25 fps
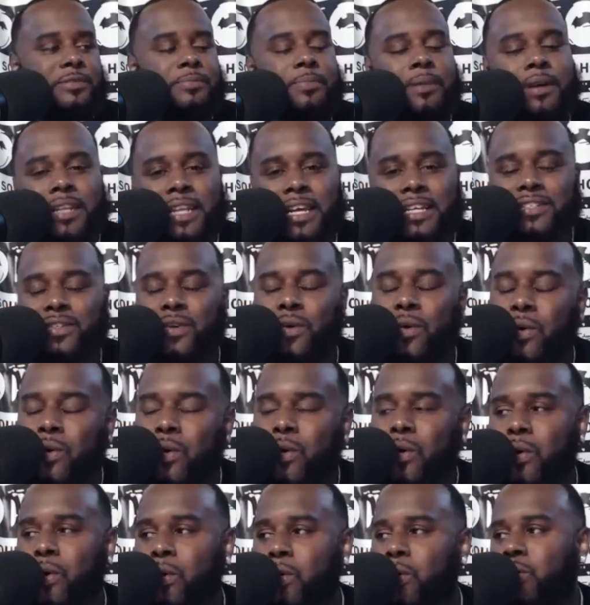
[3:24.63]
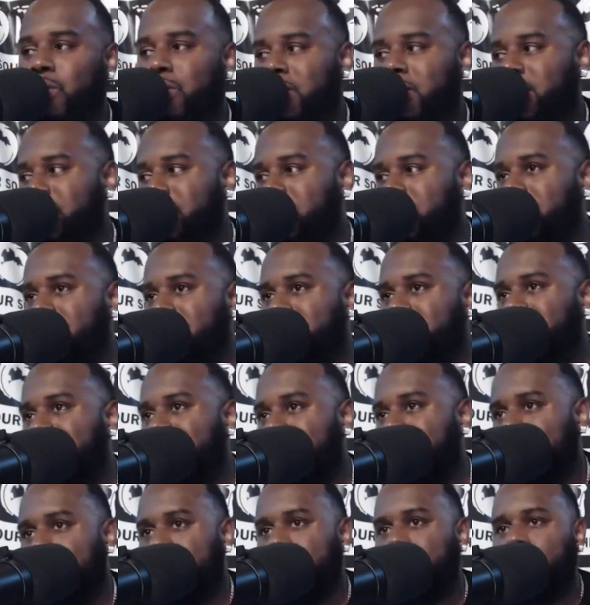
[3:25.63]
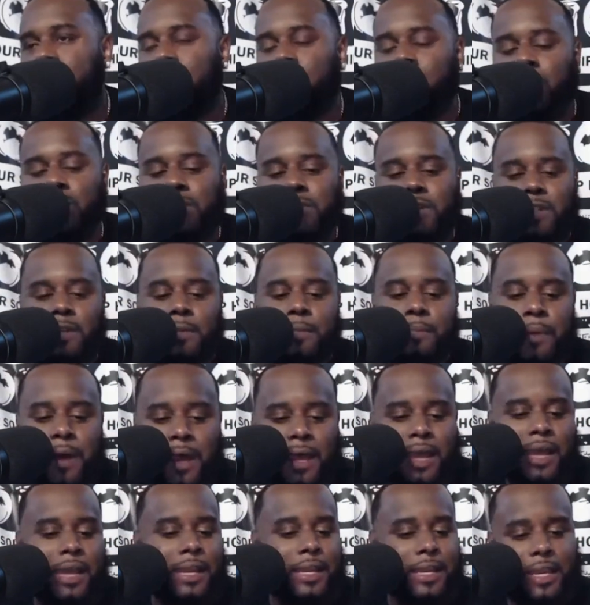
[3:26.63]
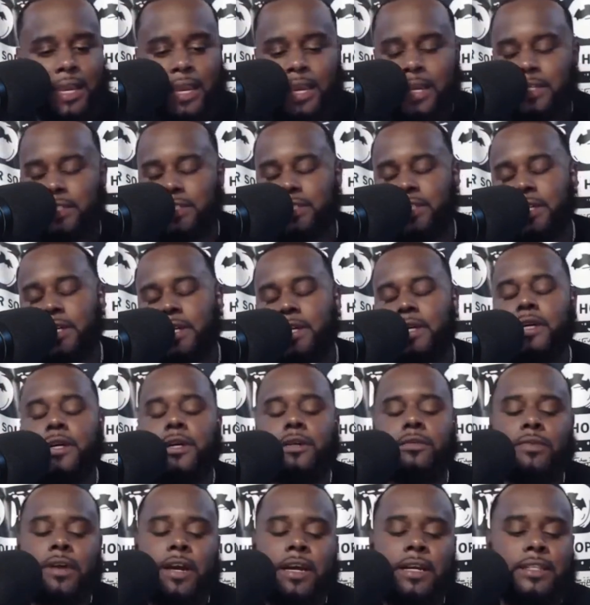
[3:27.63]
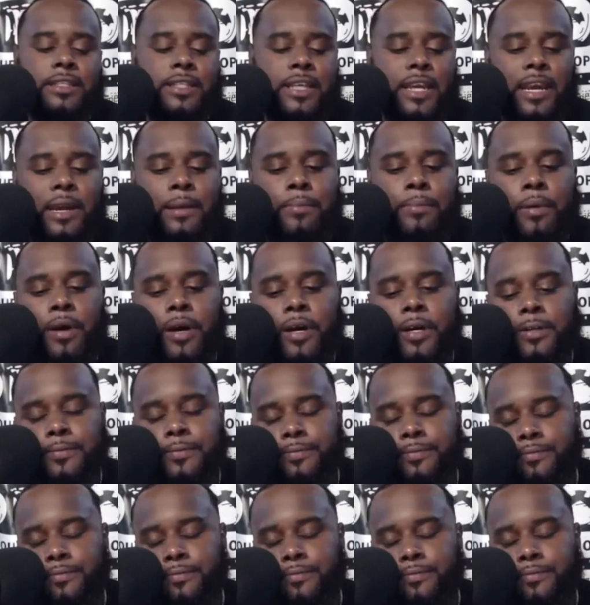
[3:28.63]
But that's a whole nother topic, a whole nother podcast right there. But